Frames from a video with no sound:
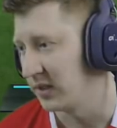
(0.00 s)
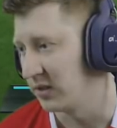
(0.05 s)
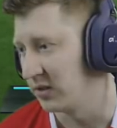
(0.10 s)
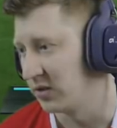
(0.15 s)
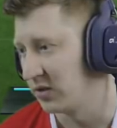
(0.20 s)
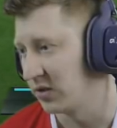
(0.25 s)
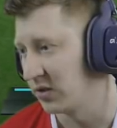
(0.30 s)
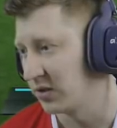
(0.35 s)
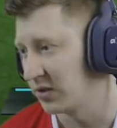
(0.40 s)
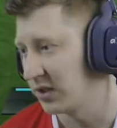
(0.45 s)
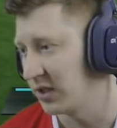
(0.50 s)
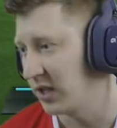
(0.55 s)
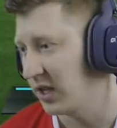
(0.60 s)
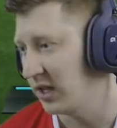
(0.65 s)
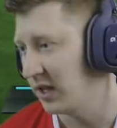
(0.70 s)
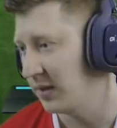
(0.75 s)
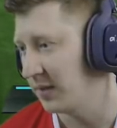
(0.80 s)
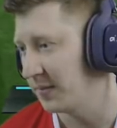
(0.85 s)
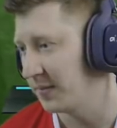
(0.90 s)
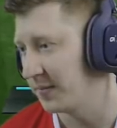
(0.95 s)
It's Josh
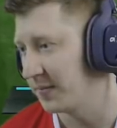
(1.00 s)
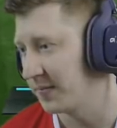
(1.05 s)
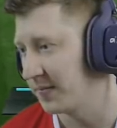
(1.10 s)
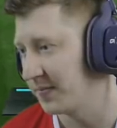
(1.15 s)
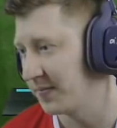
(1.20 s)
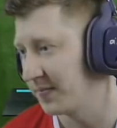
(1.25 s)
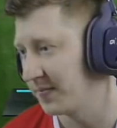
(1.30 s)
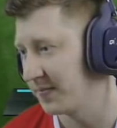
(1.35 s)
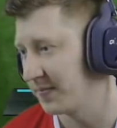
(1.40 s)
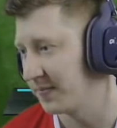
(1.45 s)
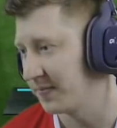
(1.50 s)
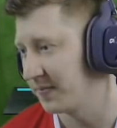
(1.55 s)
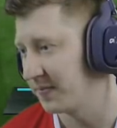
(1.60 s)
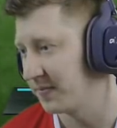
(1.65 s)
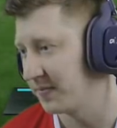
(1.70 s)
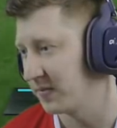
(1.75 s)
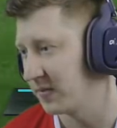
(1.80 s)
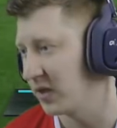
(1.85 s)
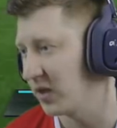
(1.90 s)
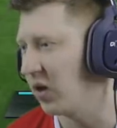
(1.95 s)
King.
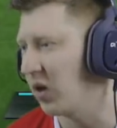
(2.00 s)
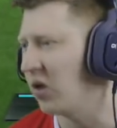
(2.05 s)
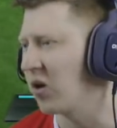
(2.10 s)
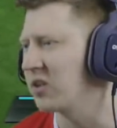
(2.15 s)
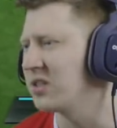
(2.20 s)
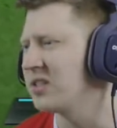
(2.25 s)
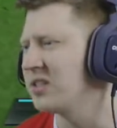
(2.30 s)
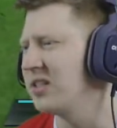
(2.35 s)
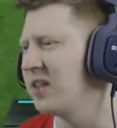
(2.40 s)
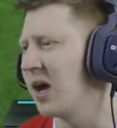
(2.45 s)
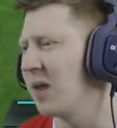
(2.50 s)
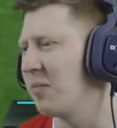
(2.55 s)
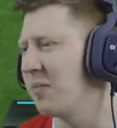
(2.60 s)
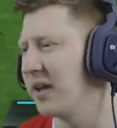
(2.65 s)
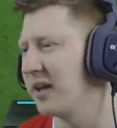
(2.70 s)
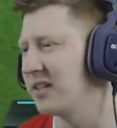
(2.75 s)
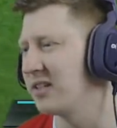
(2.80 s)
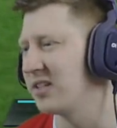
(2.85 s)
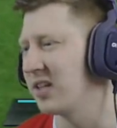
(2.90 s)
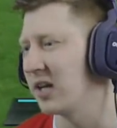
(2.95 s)
Oh, it's
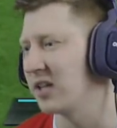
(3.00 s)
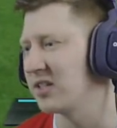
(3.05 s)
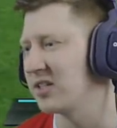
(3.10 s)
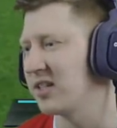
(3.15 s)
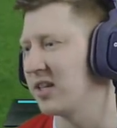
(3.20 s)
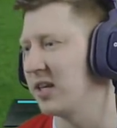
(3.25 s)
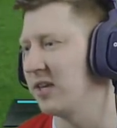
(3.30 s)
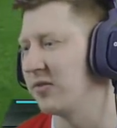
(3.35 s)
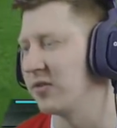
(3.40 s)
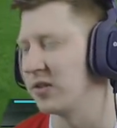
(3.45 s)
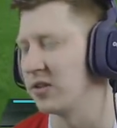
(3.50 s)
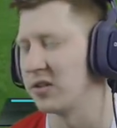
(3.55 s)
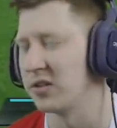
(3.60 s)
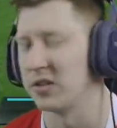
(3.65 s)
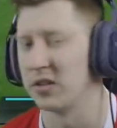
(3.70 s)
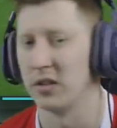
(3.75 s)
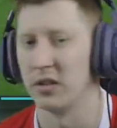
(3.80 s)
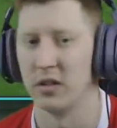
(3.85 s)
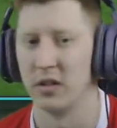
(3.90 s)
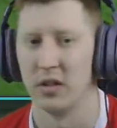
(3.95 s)
nutmeg Jack
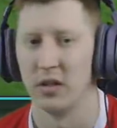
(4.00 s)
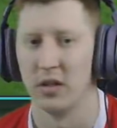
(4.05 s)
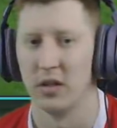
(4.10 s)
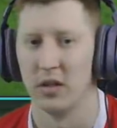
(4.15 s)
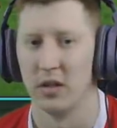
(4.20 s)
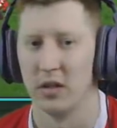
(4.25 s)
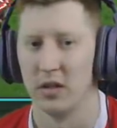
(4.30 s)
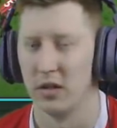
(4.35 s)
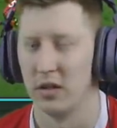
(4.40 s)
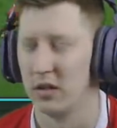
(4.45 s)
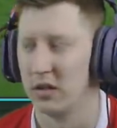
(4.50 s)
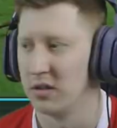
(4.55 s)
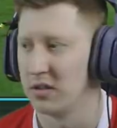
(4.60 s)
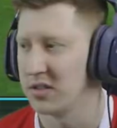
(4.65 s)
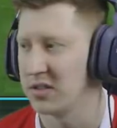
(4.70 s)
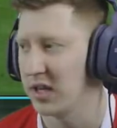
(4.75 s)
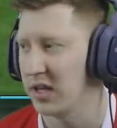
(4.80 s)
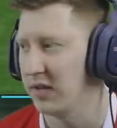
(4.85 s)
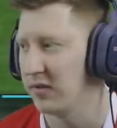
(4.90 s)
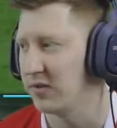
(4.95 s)
Stephens.
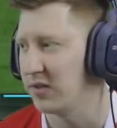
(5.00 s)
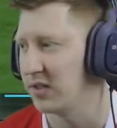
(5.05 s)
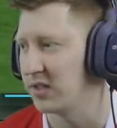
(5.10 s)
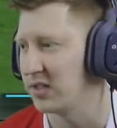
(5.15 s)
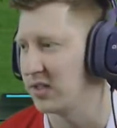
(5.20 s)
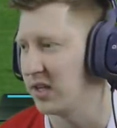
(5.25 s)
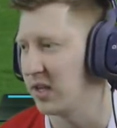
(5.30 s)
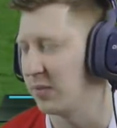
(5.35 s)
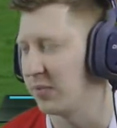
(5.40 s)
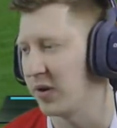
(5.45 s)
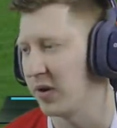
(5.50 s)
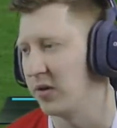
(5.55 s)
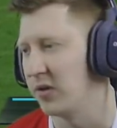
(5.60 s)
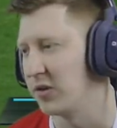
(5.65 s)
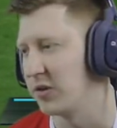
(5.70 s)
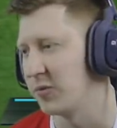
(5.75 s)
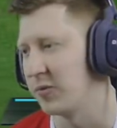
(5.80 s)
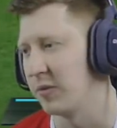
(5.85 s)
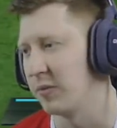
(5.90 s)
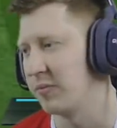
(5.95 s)
Saved at his near
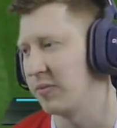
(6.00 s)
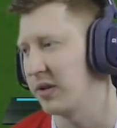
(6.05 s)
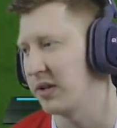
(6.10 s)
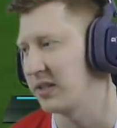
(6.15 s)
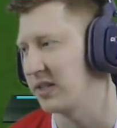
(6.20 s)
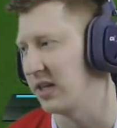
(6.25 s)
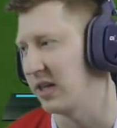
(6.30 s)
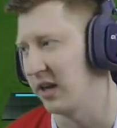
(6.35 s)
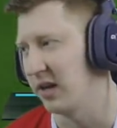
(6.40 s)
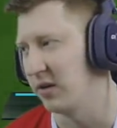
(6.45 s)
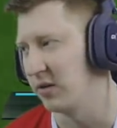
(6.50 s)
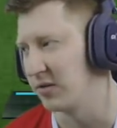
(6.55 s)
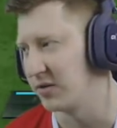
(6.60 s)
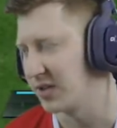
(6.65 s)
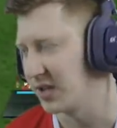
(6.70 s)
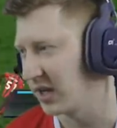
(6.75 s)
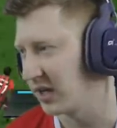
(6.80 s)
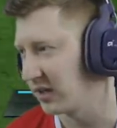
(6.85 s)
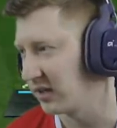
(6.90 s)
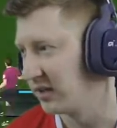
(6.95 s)
post, but bloody hell,
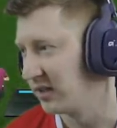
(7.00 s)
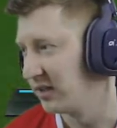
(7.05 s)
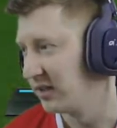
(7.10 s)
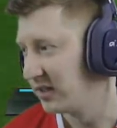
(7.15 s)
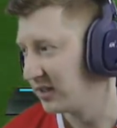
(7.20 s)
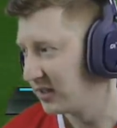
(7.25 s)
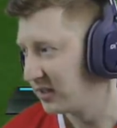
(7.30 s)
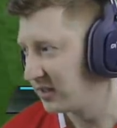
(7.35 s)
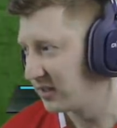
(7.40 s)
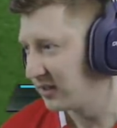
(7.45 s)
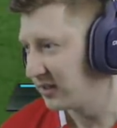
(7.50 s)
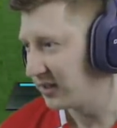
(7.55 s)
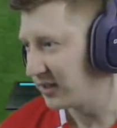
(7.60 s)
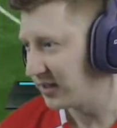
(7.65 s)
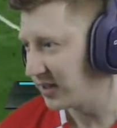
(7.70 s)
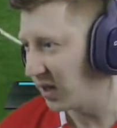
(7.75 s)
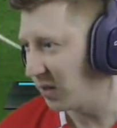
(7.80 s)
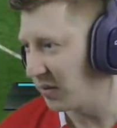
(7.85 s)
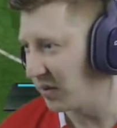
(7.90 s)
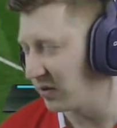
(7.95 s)
Jack.
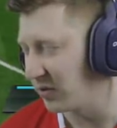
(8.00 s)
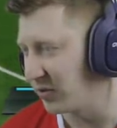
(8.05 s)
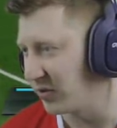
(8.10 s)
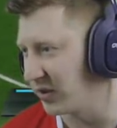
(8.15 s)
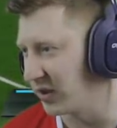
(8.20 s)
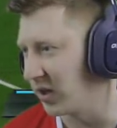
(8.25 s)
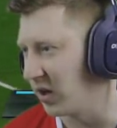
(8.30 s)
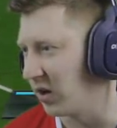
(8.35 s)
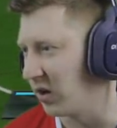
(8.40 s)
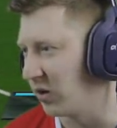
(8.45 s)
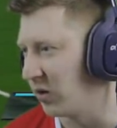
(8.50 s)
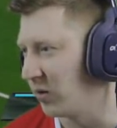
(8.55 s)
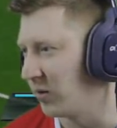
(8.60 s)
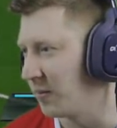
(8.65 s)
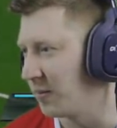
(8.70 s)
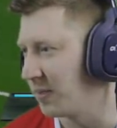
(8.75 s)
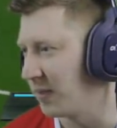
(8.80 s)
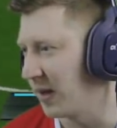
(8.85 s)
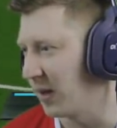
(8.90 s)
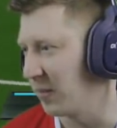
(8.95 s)
Nutmeg for the goal.
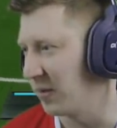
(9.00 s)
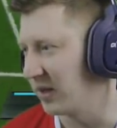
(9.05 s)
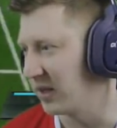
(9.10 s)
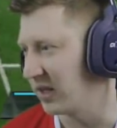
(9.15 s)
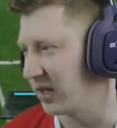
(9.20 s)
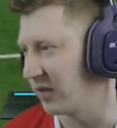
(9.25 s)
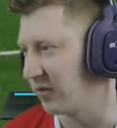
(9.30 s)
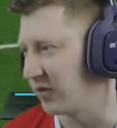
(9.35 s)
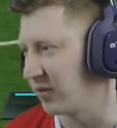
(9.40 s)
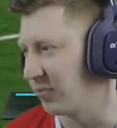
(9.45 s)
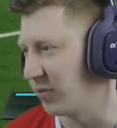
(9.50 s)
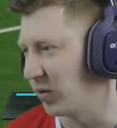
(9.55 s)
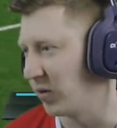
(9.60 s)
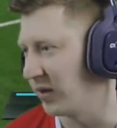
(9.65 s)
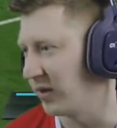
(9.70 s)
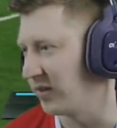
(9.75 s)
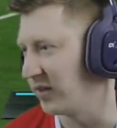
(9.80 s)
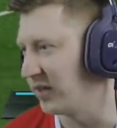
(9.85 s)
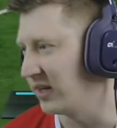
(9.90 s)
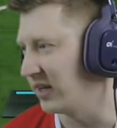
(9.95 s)
Nutmeg there for the
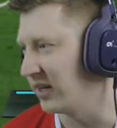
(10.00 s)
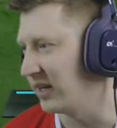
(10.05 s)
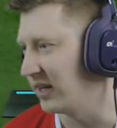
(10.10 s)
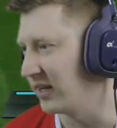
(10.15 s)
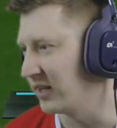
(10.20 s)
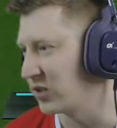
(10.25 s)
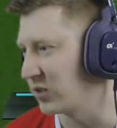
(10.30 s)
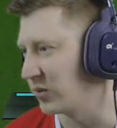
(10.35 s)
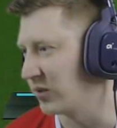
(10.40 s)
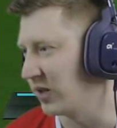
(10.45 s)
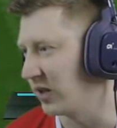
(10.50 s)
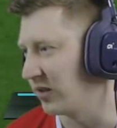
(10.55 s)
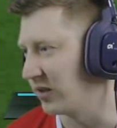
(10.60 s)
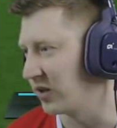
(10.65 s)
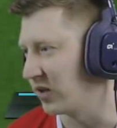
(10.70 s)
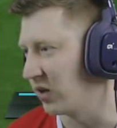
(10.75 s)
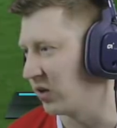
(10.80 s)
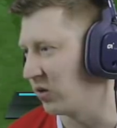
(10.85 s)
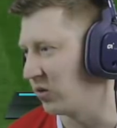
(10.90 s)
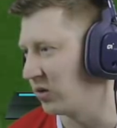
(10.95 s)
ball in that nearly led to another
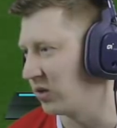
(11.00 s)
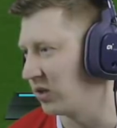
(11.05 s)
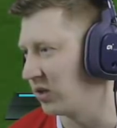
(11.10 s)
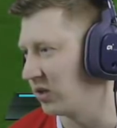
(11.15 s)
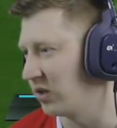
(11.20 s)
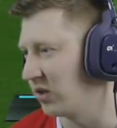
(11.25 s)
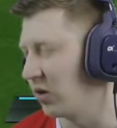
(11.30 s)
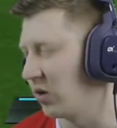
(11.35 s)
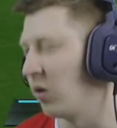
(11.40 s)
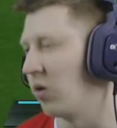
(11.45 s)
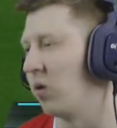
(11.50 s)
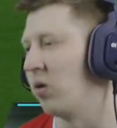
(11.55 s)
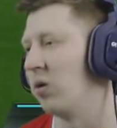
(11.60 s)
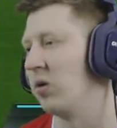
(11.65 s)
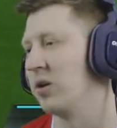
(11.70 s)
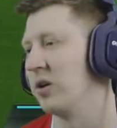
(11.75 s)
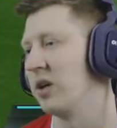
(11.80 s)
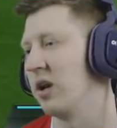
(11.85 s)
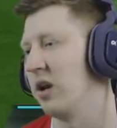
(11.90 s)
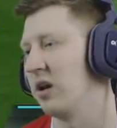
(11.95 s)
goal. Oh,
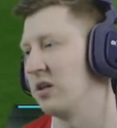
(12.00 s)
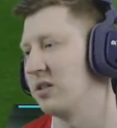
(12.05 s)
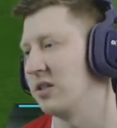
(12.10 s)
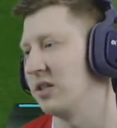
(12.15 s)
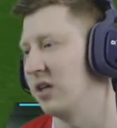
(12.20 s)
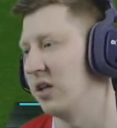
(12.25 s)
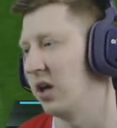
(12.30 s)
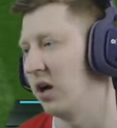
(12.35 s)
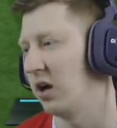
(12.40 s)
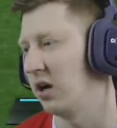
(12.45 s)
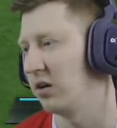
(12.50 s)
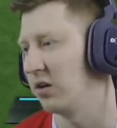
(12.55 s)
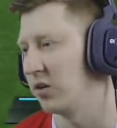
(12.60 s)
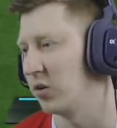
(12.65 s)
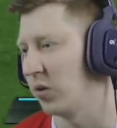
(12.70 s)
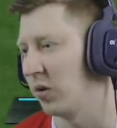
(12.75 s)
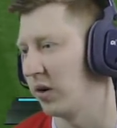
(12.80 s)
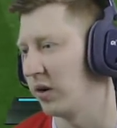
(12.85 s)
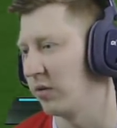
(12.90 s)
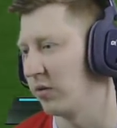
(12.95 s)
and Clasie can't
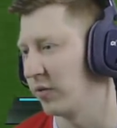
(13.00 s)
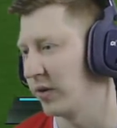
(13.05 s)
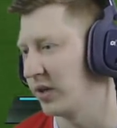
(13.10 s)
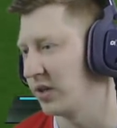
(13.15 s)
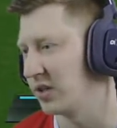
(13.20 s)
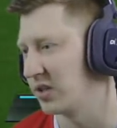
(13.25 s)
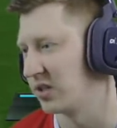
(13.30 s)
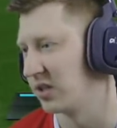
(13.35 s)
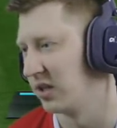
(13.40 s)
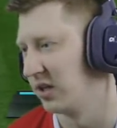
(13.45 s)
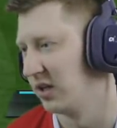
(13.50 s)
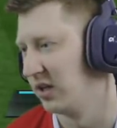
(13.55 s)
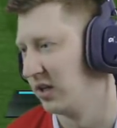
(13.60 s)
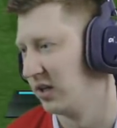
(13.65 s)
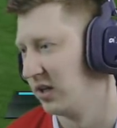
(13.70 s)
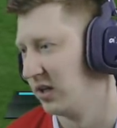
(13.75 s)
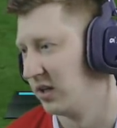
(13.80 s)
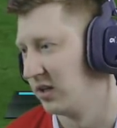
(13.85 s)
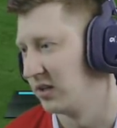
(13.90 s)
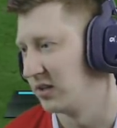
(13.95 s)
quite reach
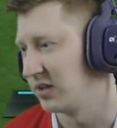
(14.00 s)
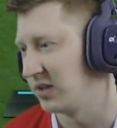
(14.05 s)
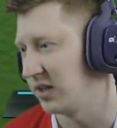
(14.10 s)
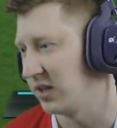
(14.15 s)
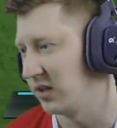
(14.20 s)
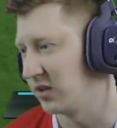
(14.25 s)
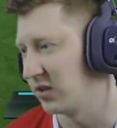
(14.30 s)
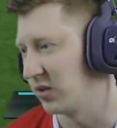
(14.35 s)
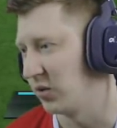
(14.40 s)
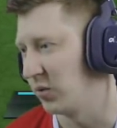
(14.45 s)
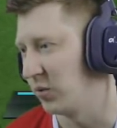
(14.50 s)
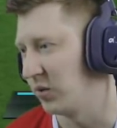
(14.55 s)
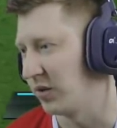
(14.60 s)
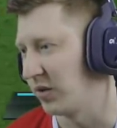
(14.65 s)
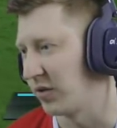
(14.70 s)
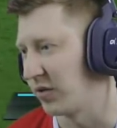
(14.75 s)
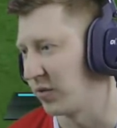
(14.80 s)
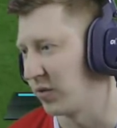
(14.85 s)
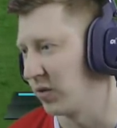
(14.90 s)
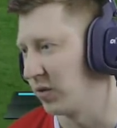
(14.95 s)
Jeju with
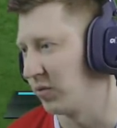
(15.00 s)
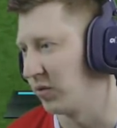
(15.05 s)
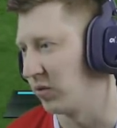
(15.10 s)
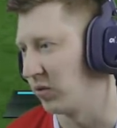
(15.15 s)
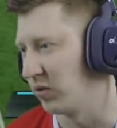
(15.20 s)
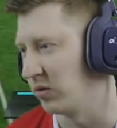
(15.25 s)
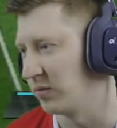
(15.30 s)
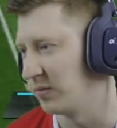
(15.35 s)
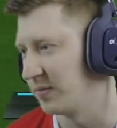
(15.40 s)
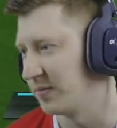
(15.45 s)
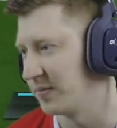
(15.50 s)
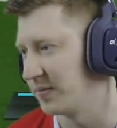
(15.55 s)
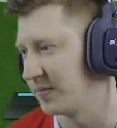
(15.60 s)
the through ball.